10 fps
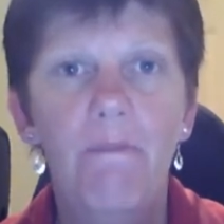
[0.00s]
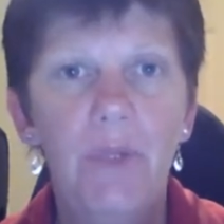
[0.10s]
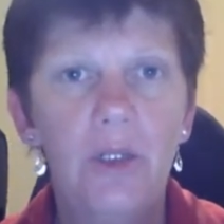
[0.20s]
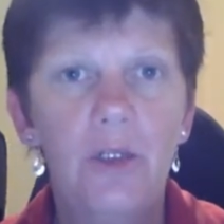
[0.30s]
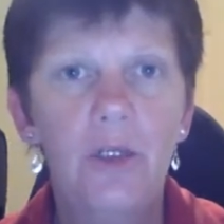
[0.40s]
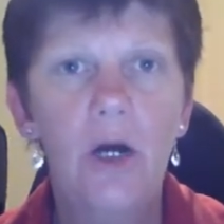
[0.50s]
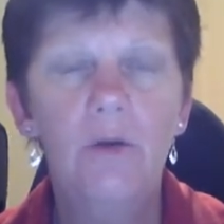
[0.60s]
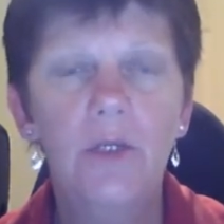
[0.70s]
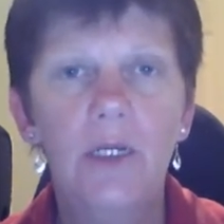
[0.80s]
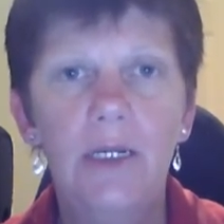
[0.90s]
But
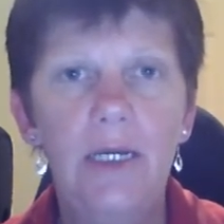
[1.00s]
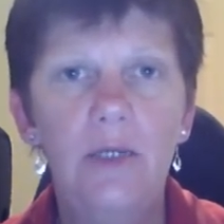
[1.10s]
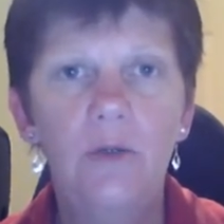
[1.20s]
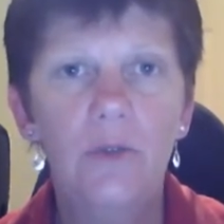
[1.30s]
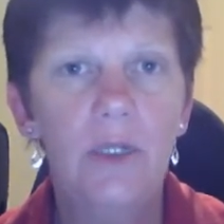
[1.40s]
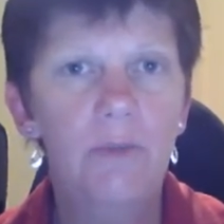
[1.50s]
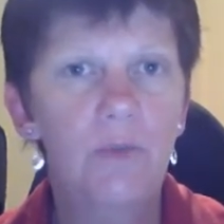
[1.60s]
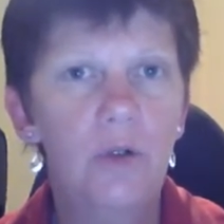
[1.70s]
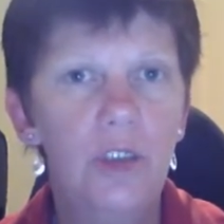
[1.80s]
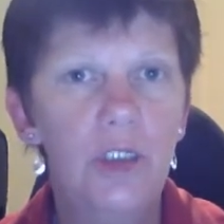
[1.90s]
don't let your
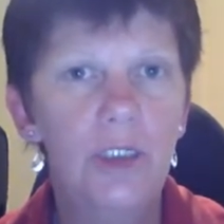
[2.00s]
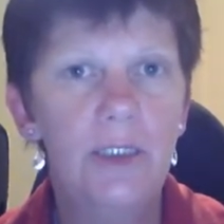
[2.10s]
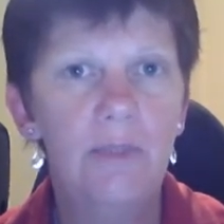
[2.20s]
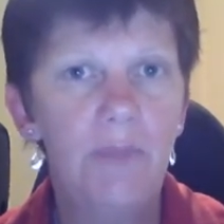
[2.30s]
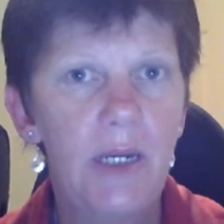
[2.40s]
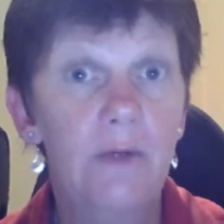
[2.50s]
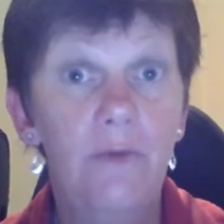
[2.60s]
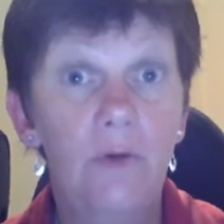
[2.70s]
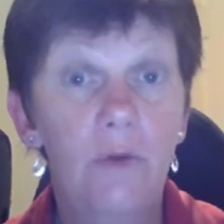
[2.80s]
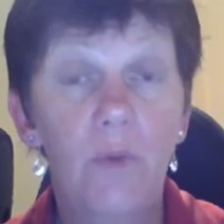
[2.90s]
subconscious in the back
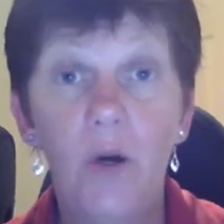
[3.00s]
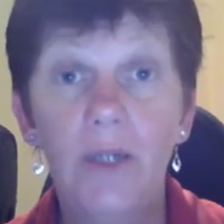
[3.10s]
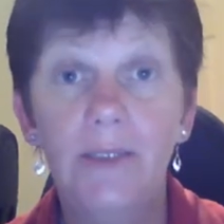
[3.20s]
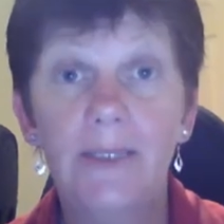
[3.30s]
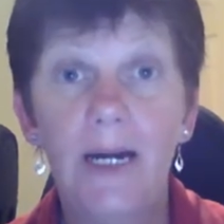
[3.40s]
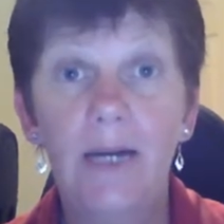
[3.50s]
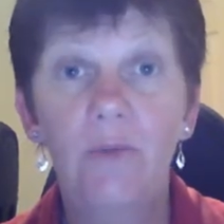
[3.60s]
of your mind say,